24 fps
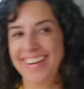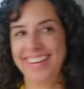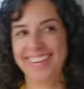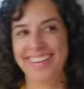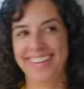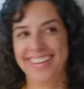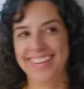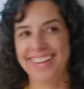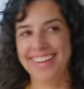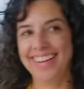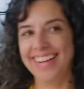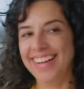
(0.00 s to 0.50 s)

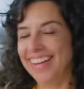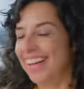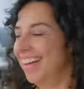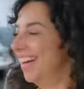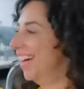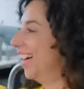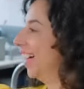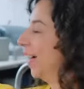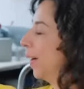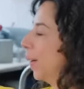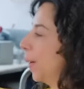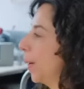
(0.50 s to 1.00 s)

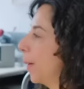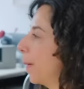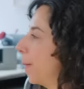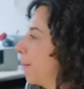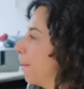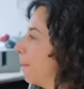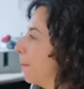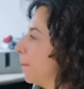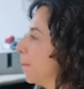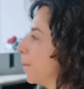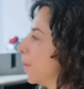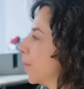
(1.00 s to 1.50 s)

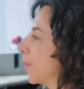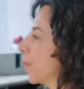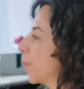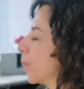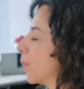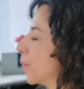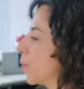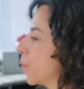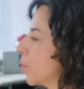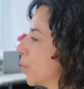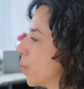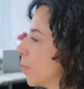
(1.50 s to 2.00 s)

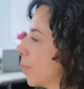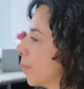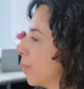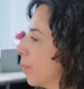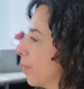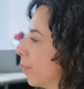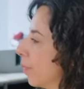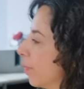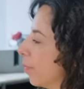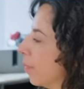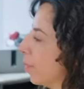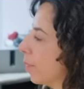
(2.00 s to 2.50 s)

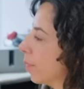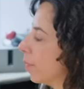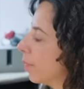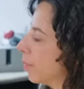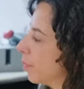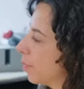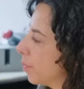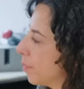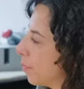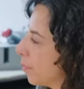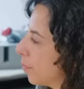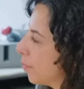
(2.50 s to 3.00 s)

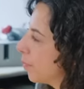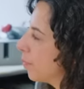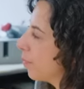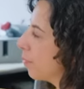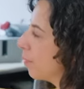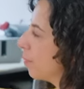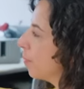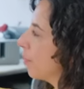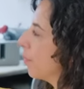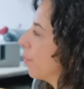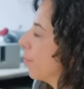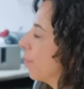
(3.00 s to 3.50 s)

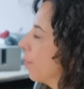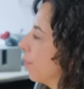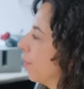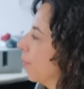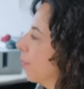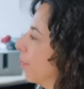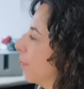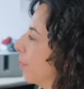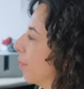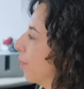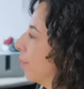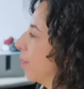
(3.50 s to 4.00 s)

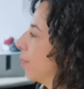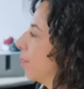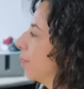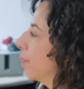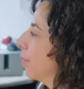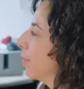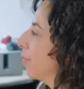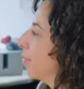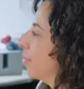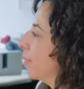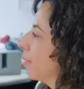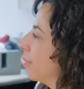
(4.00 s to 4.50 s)

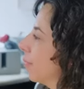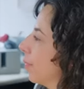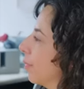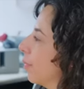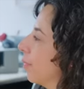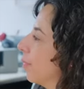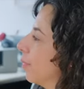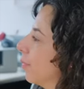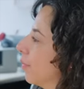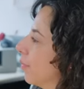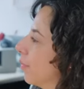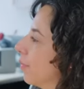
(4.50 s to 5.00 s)

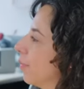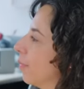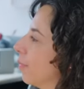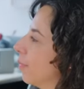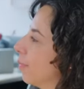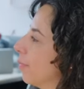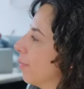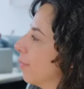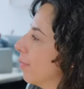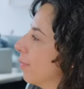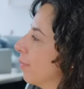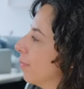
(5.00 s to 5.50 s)

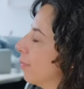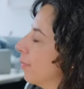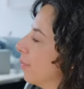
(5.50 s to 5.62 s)
The person shown says nothing.